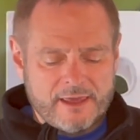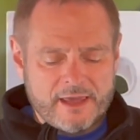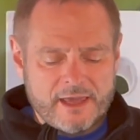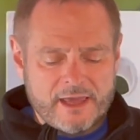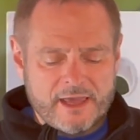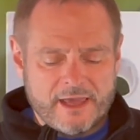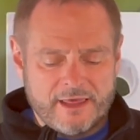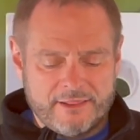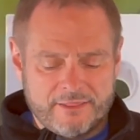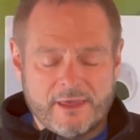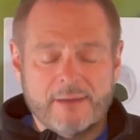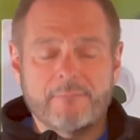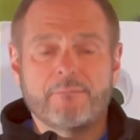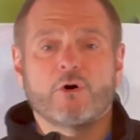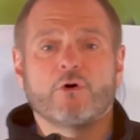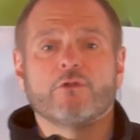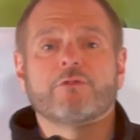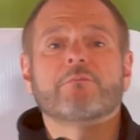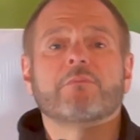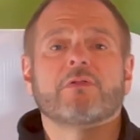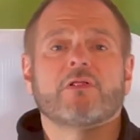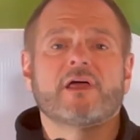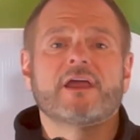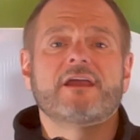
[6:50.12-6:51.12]
And they both
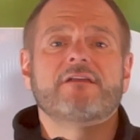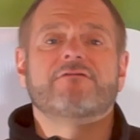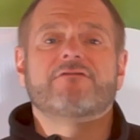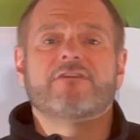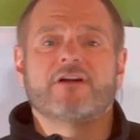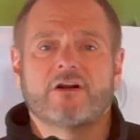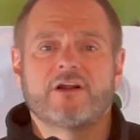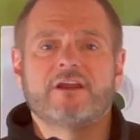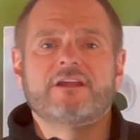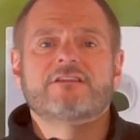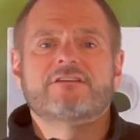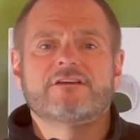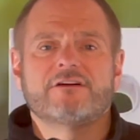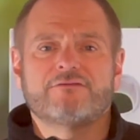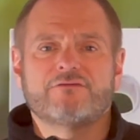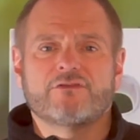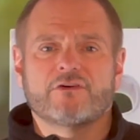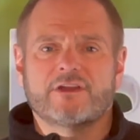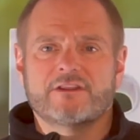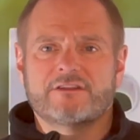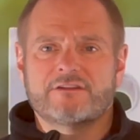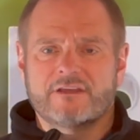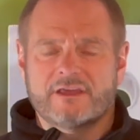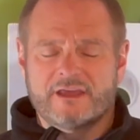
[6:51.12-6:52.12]
played very
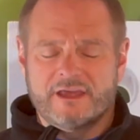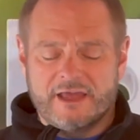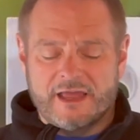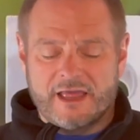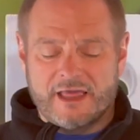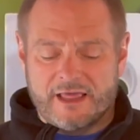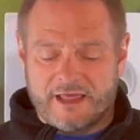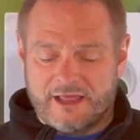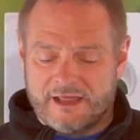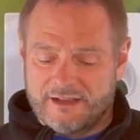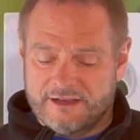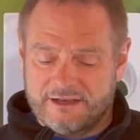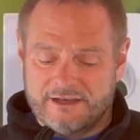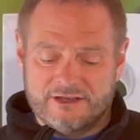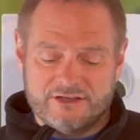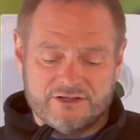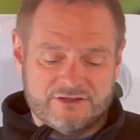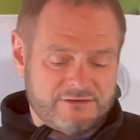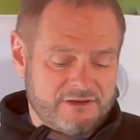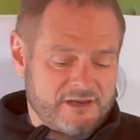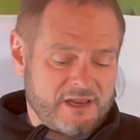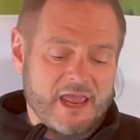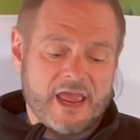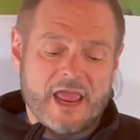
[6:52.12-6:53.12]
different.
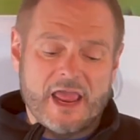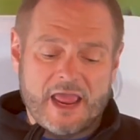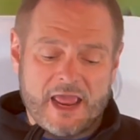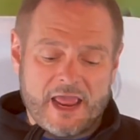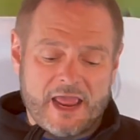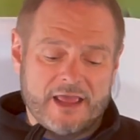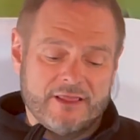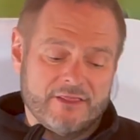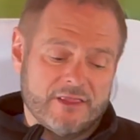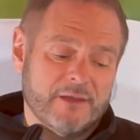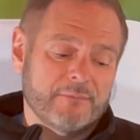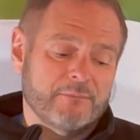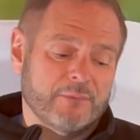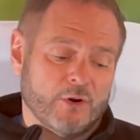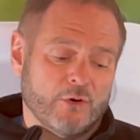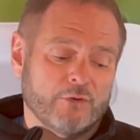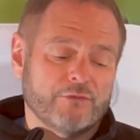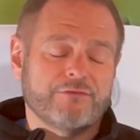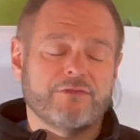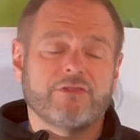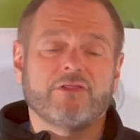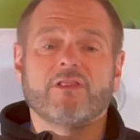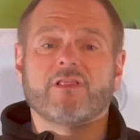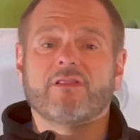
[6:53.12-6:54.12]
And they
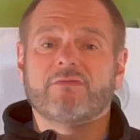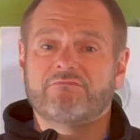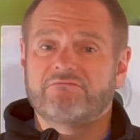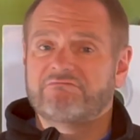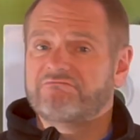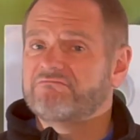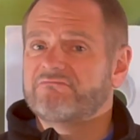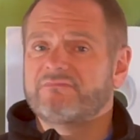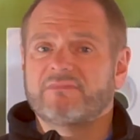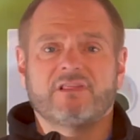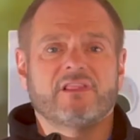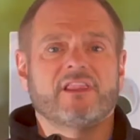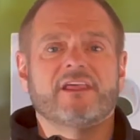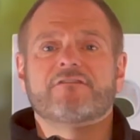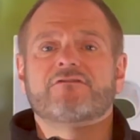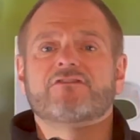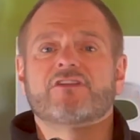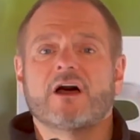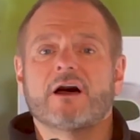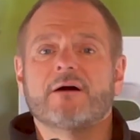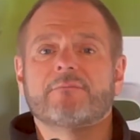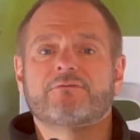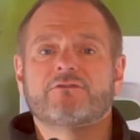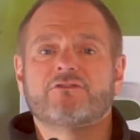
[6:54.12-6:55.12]
both lived
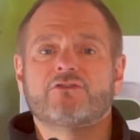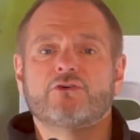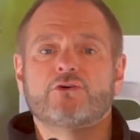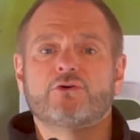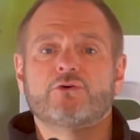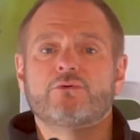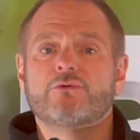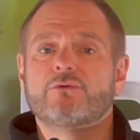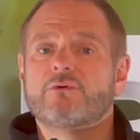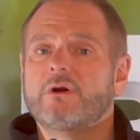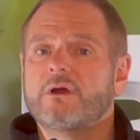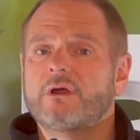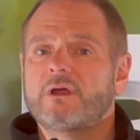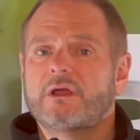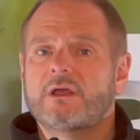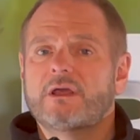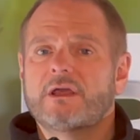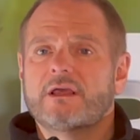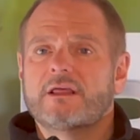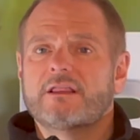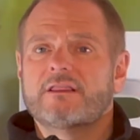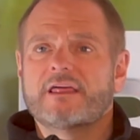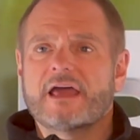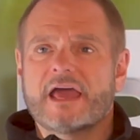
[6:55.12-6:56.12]
up to
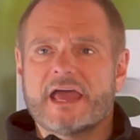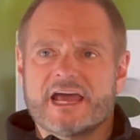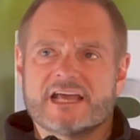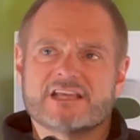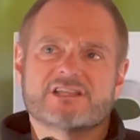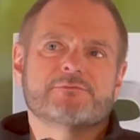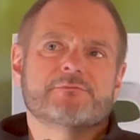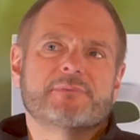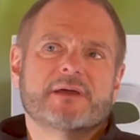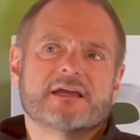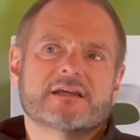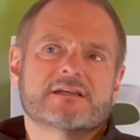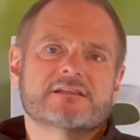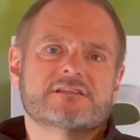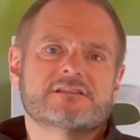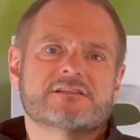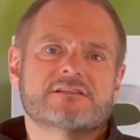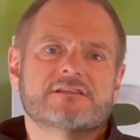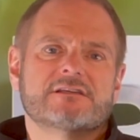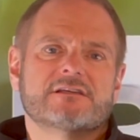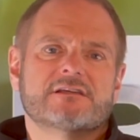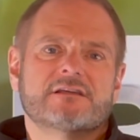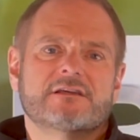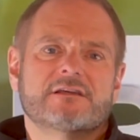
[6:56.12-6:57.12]
the
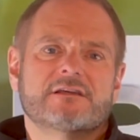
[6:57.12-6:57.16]
aspects